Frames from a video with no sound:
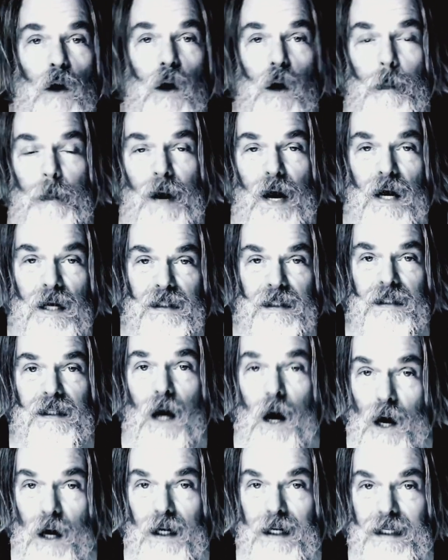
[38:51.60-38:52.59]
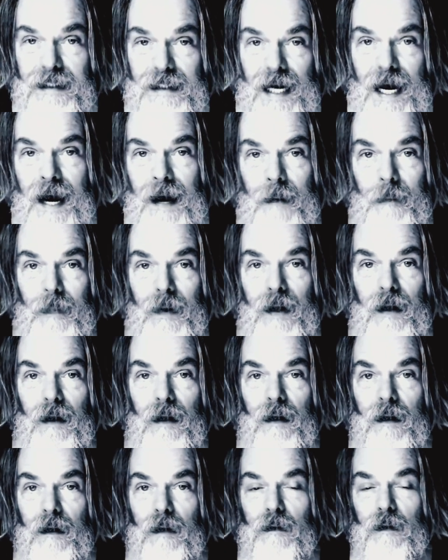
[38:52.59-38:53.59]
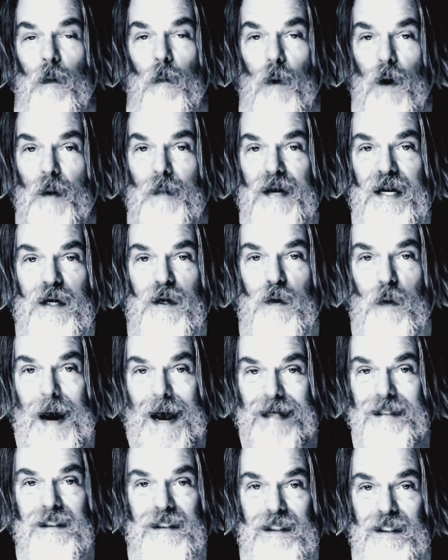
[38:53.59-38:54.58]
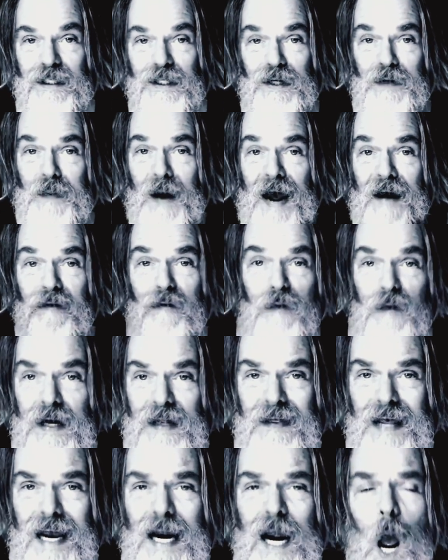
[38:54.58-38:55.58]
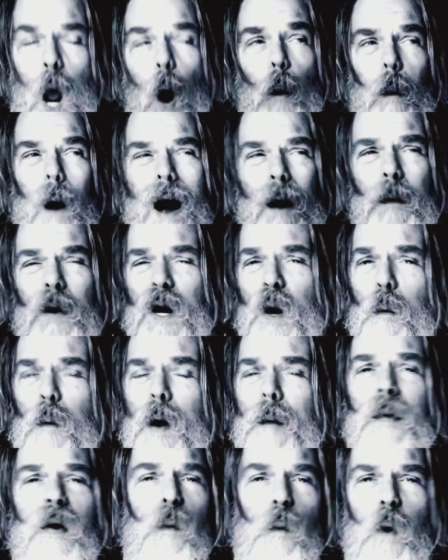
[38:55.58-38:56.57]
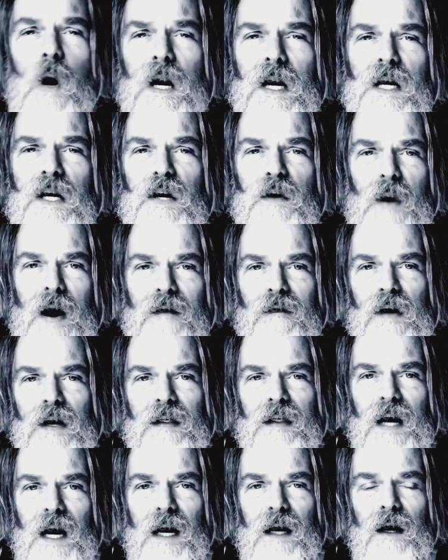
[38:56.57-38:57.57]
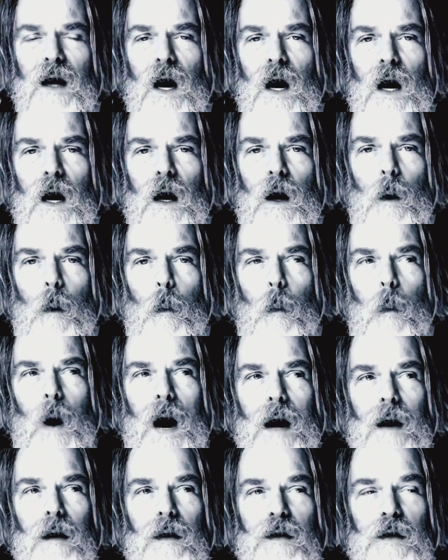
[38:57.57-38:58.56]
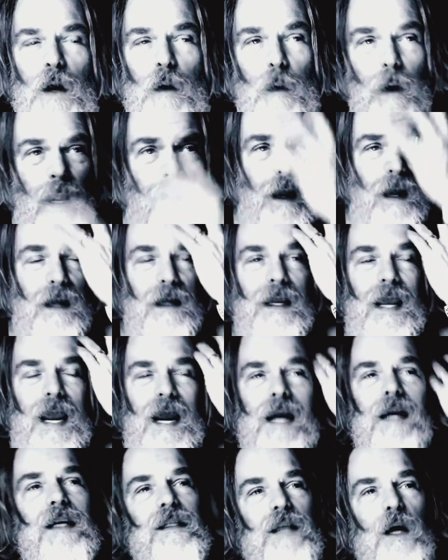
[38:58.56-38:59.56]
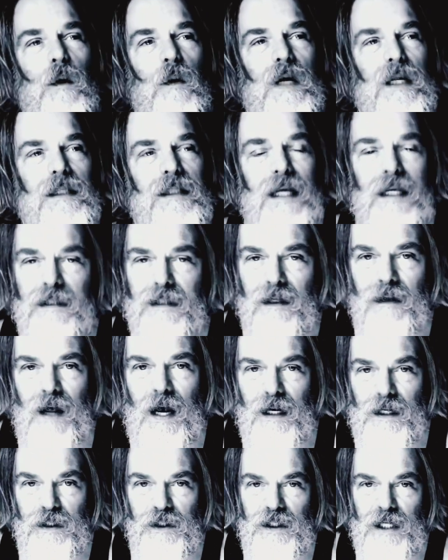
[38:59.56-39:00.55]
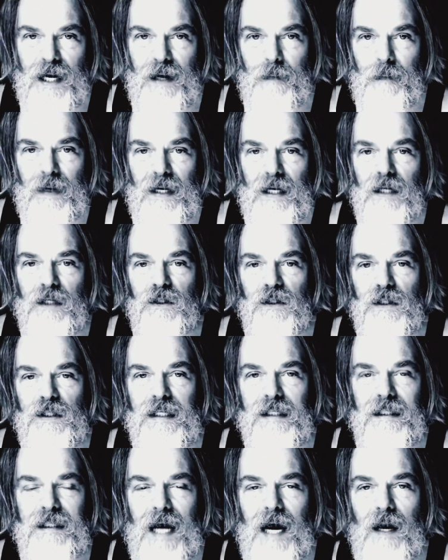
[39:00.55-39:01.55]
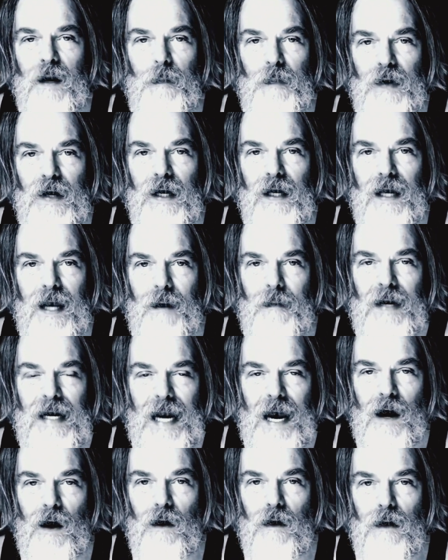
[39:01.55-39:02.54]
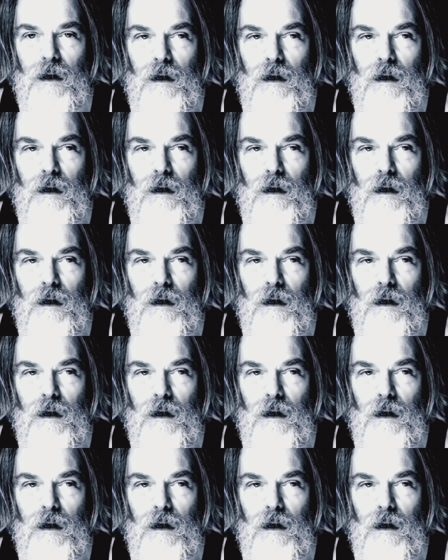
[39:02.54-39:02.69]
boss archetype, the woman who has to do everything. Why would a woman want to do everything? What, you know, Candace Owens gets a lot of shit because she's got a book coming out.